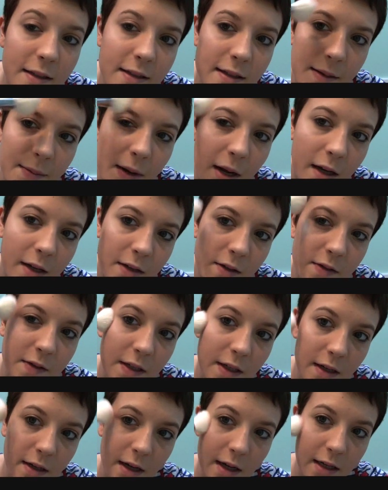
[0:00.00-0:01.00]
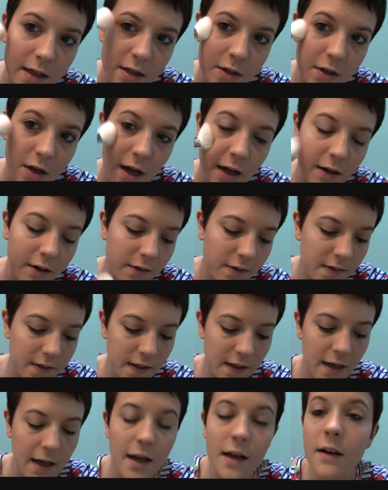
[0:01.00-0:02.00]
since I'm not using any shadows
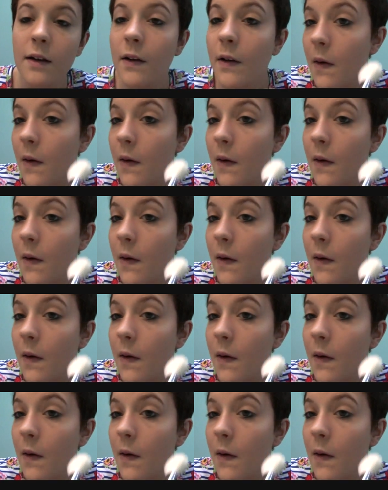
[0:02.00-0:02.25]
today.